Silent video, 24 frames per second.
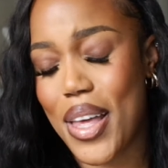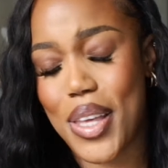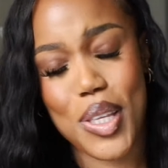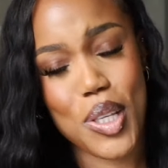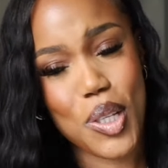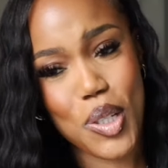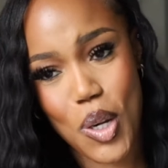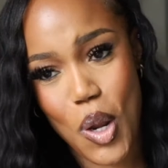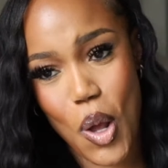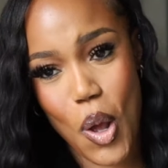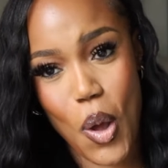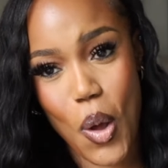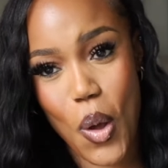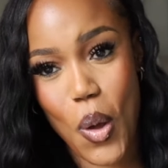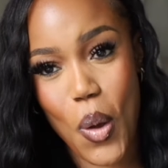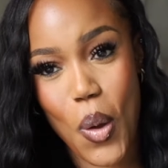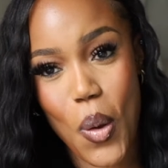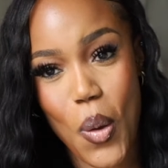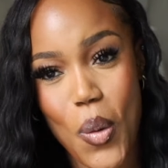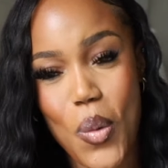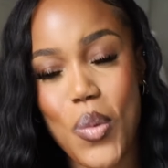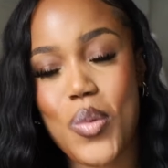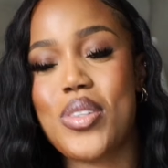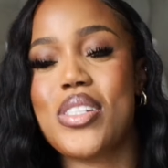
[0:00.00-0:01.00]
You
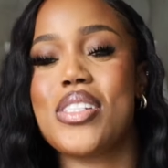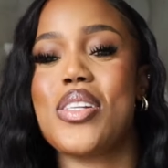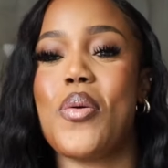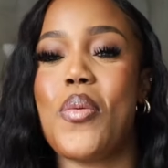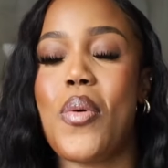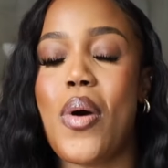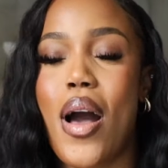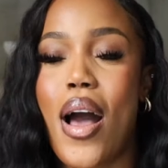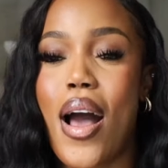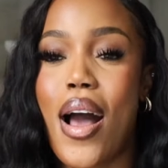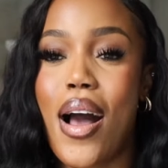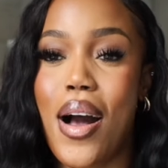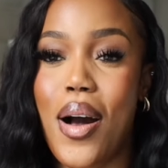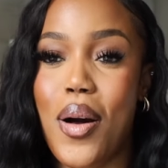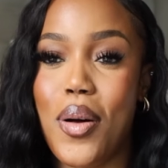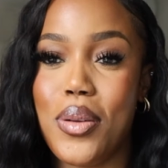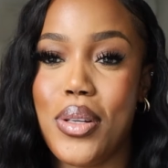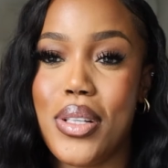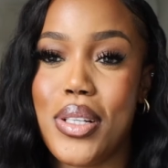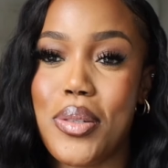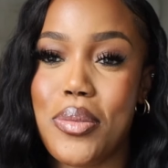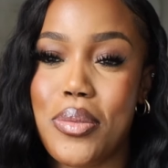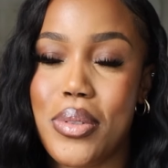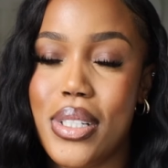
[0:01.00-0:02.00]
know, so I
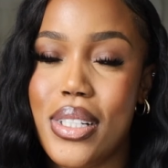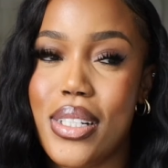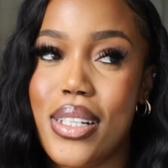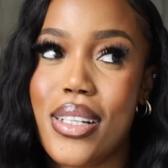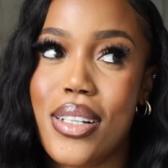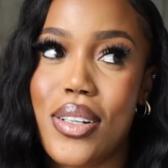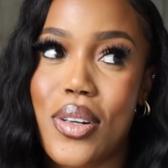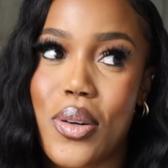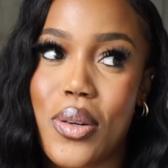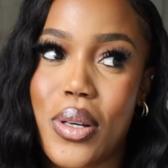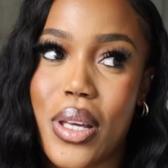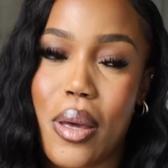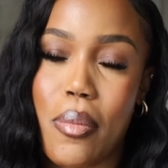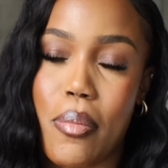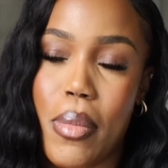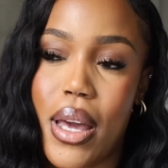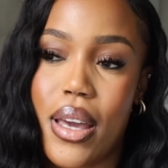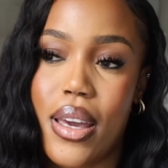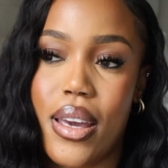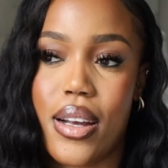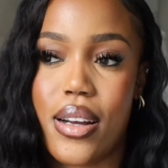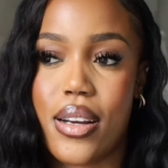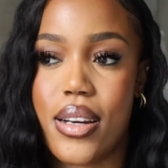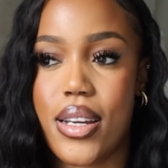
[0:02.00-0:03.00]
only really go get my
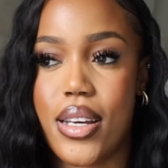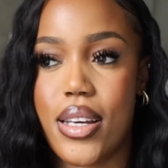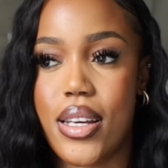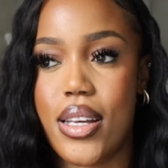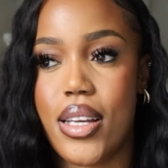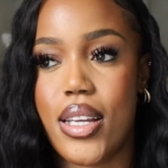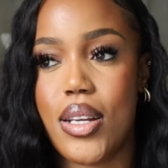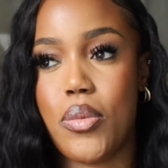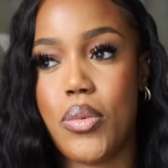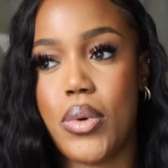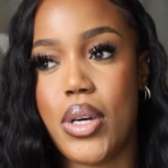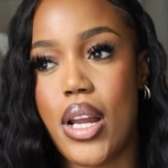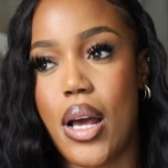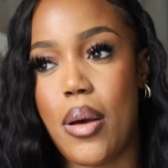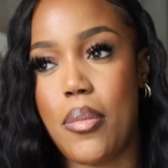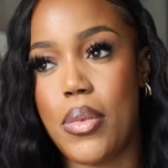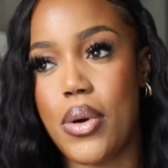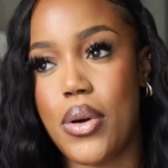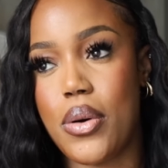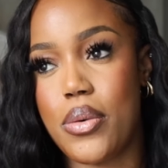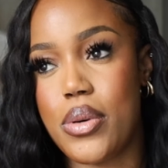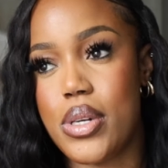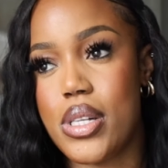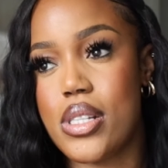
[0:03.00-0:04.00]
hair done when I'm
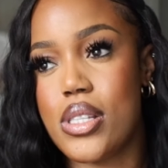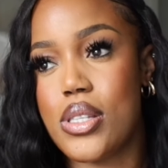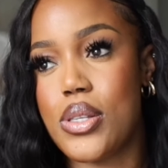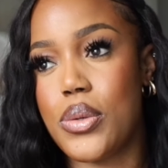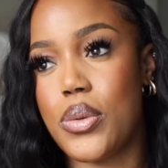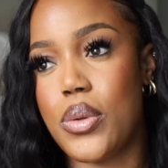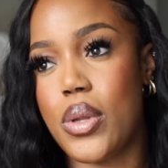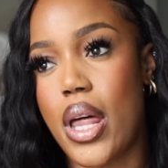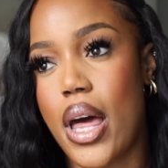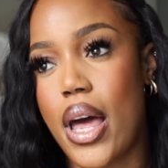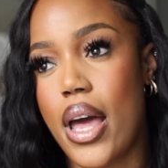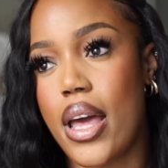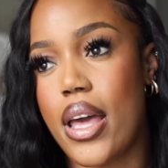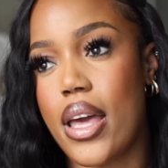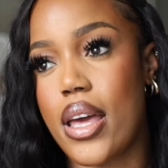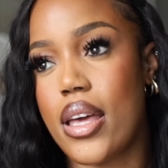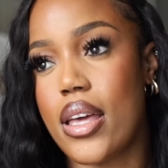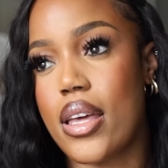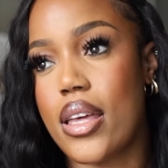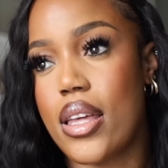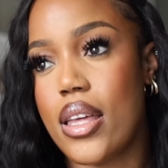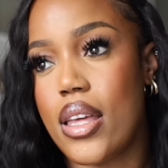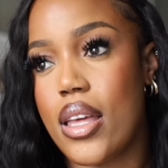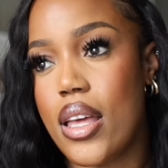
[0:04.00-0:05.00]
going to,
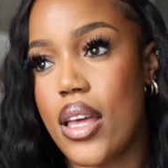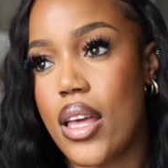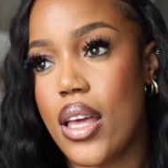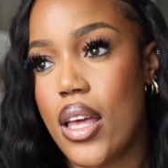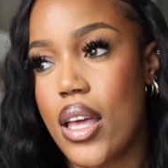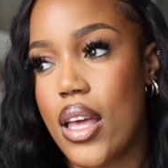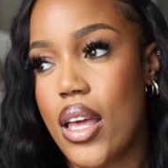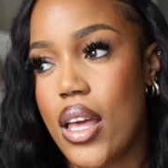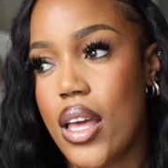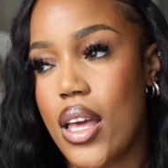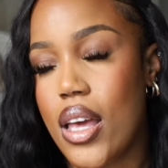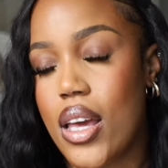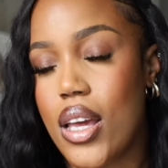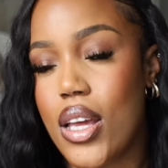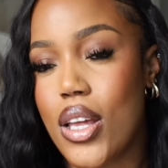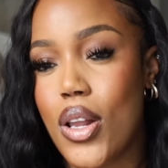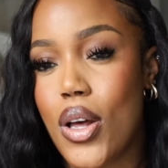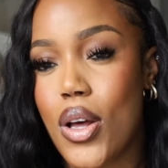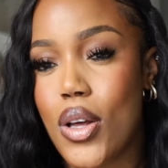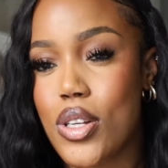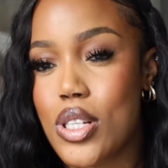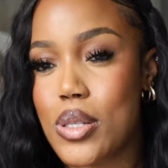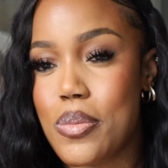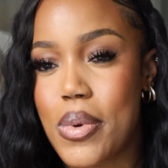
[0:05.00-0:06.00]
like, you
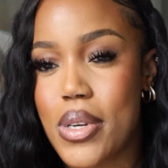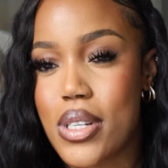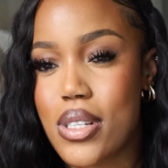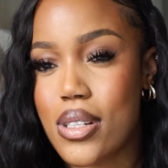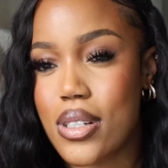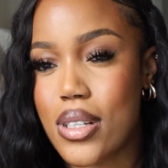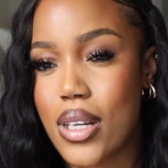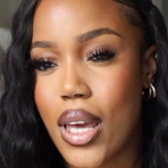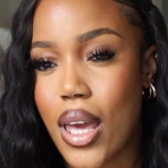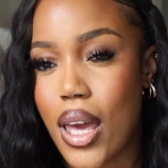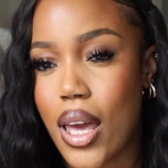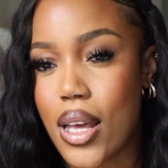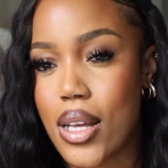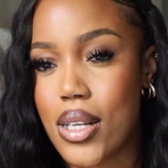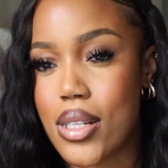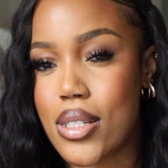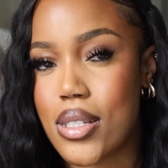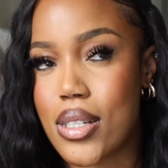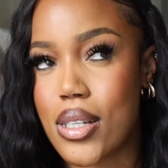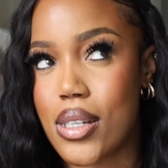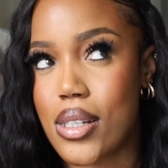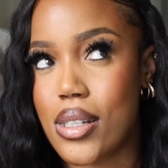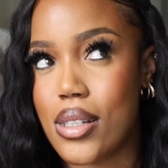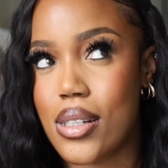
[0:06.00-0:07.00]
know, special
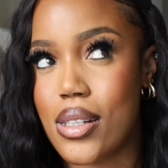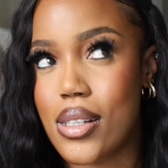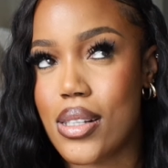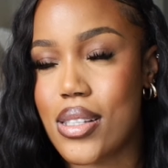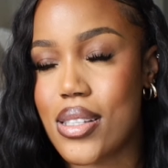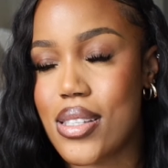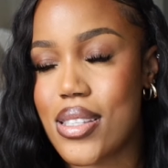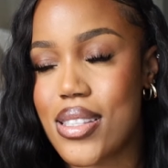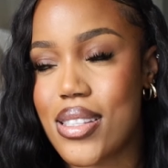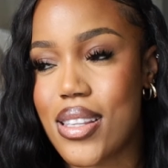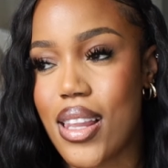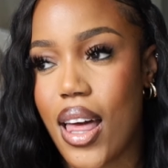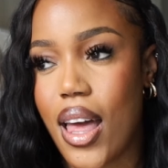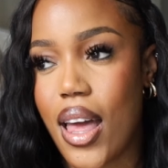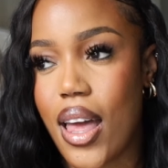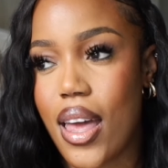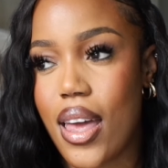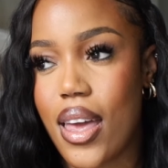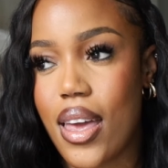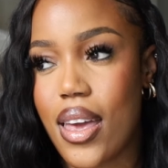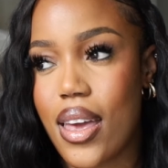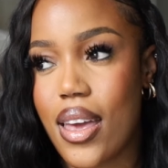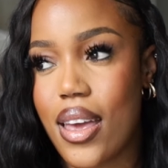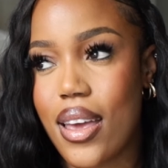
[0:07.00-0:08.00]
occasions,
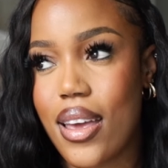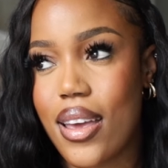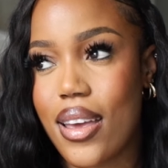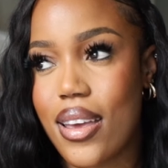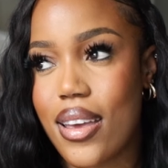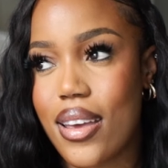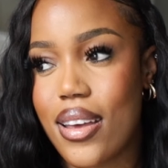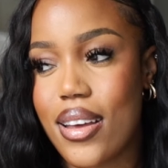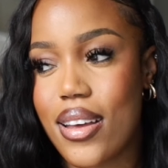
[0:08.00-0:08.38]
like